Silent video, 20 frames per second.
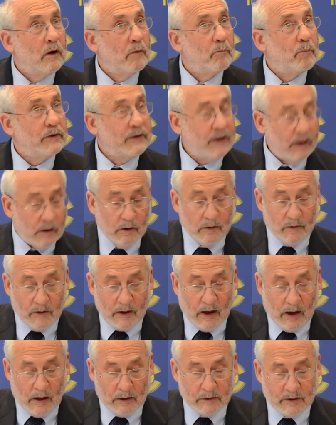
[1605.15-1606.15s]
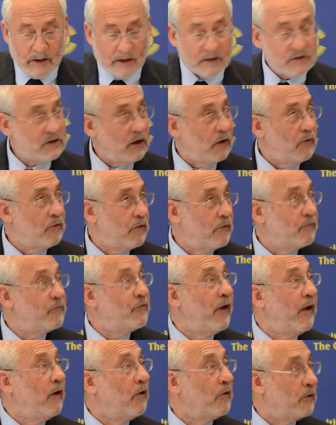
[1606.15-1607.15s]
particularly in the context of the
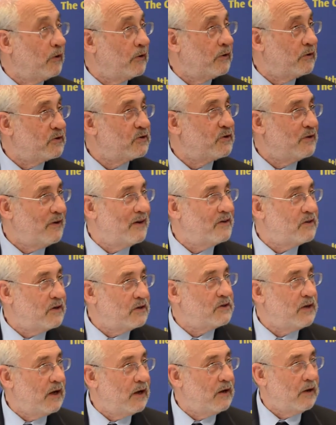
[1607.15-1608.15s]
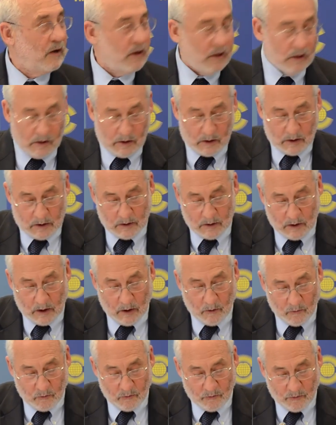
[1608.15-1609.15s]
failures, as I say,
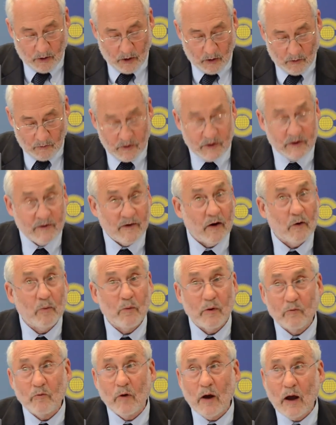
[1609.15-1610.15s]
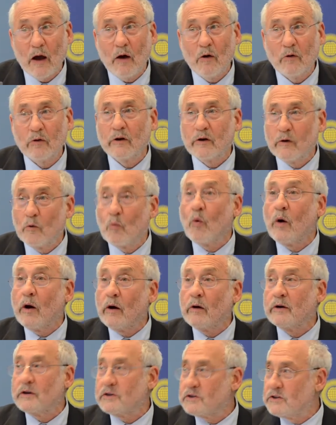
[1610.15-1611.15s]
of the development round, and
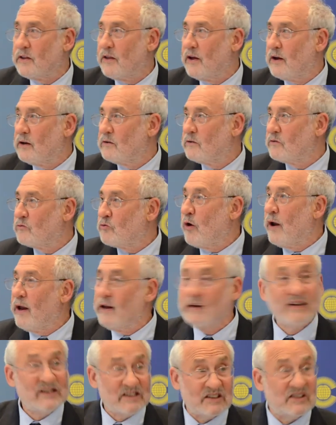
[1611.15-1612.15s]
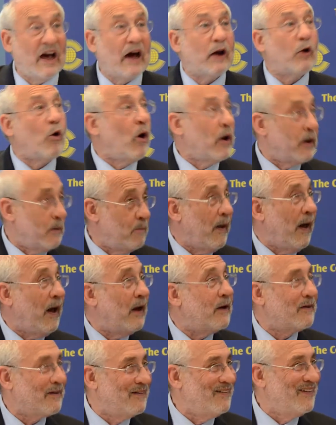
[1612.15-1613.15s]
awareness that trade is not
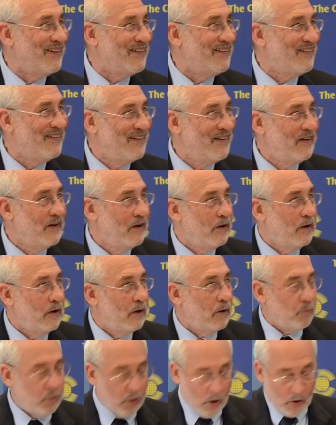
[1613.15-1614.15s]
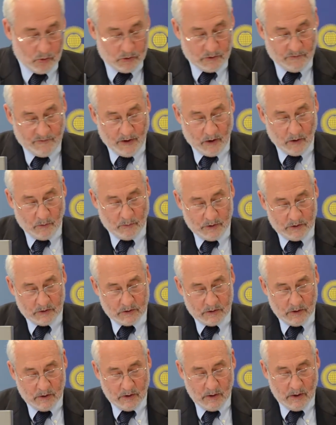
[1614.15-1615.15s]
automatically pro-development,
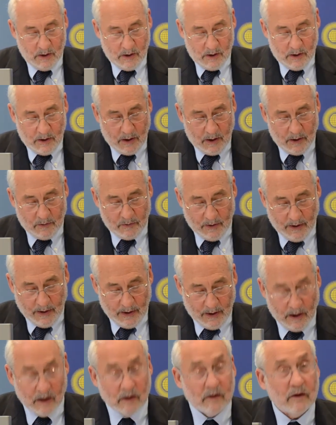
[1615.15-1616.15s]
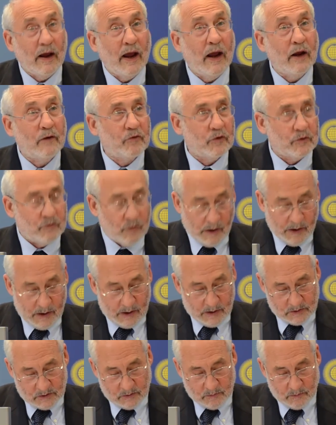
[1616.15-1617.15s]
and that aid for trade
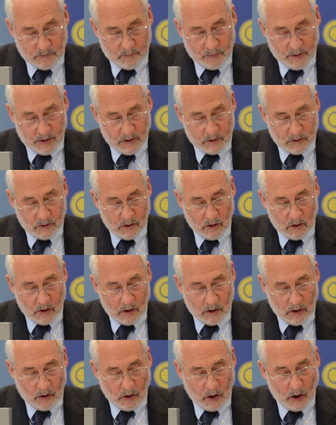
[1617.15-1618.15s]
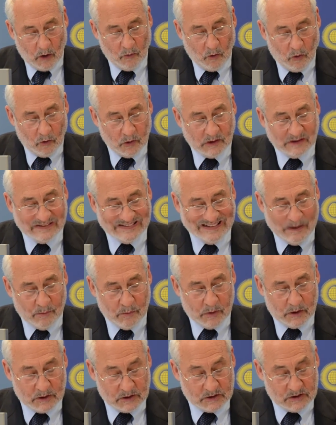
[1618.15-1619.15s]
has been of only
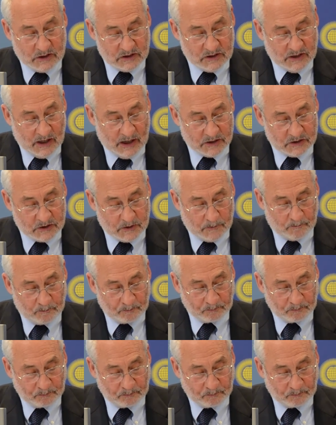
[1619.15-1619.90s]
limited success.